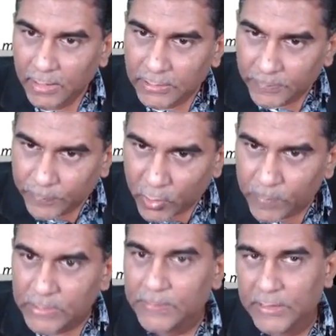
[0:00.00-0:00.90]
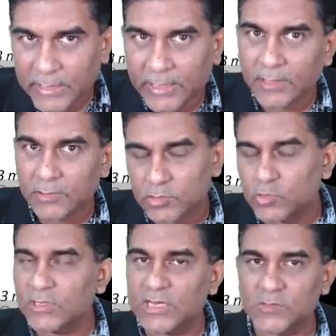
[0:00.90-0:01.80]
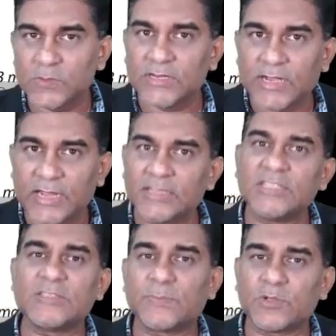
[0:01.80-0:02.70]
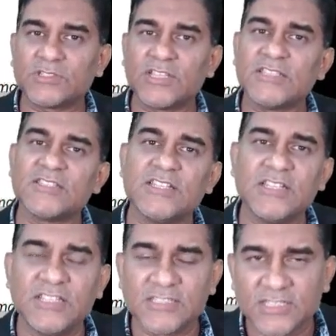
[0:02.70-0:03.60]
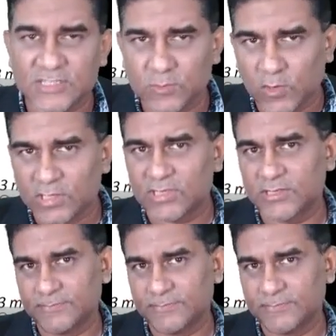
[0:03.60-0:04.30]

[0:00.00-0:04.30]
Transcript: The problem again, students will write this process releases water.